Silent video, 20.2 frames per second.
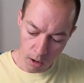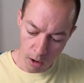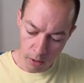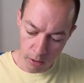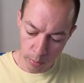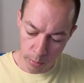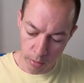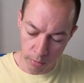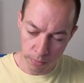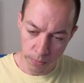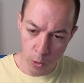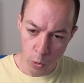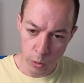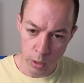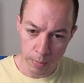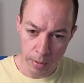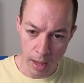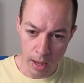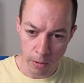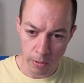I'm going to put
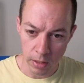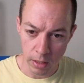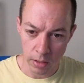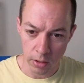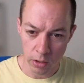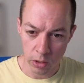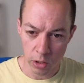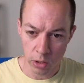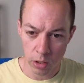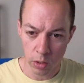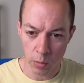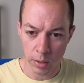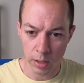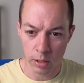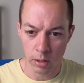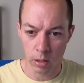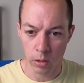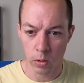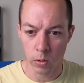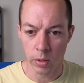£40 in just to
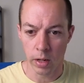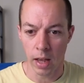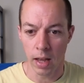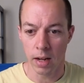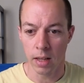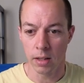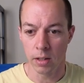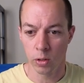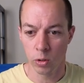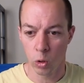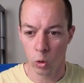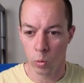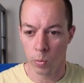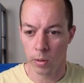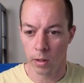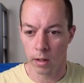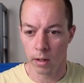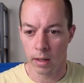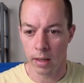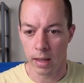exclude any
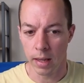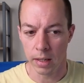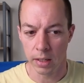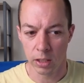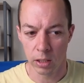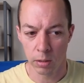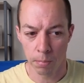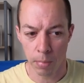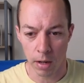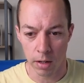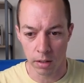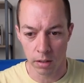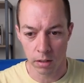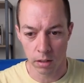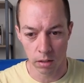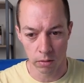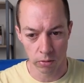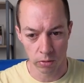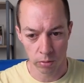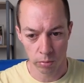super
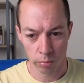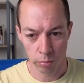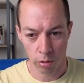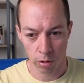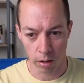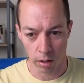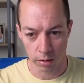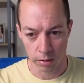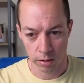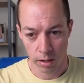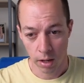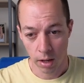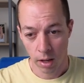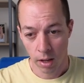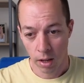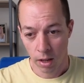expensive products.